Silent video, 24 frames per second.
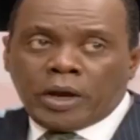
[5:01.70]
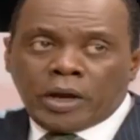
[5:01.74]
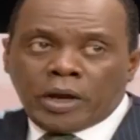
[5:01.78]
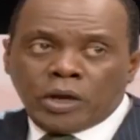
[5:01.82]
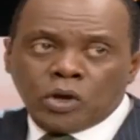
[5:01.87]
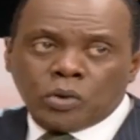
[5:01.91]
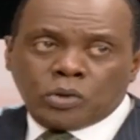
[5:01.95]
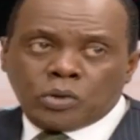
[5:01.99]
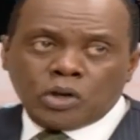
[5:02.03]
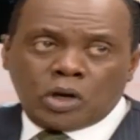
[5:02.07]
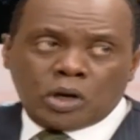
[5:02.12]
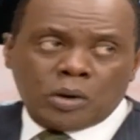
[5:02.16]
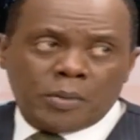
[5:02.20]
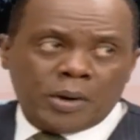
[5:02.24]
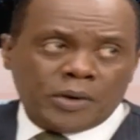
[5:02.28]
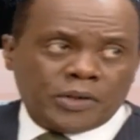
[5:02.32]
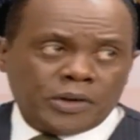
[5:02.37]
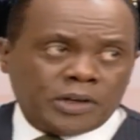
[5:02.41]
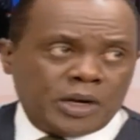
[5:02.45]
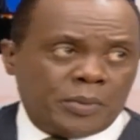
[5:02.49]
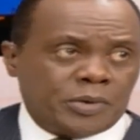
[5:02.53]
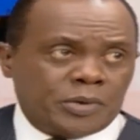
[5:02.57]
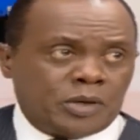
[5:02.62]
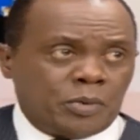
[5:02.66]
you talk about
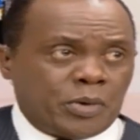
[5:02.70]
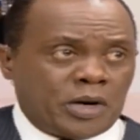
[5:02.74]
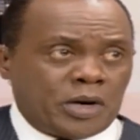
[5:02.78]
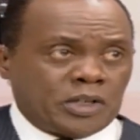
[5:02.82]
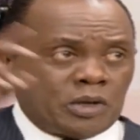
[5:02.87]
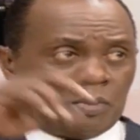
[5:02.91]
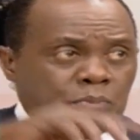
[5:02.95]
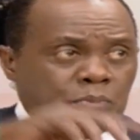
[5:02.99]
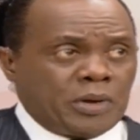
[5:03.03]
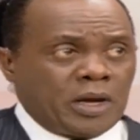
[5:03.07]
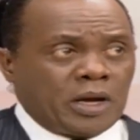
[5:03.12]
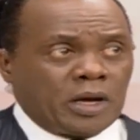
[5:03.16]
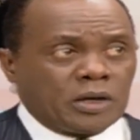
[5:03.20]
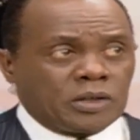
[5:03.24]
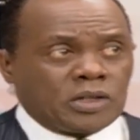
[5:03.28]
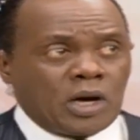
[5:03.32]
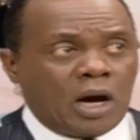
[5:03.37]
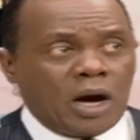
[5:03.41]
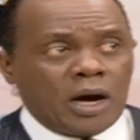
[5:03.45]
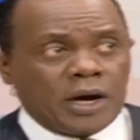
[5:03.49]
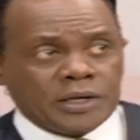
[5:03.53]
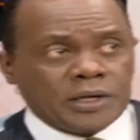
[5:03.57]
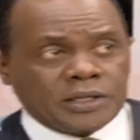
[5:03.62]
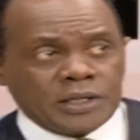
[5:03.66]
the deputy president being
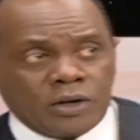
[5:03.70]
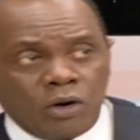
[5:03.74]
targeted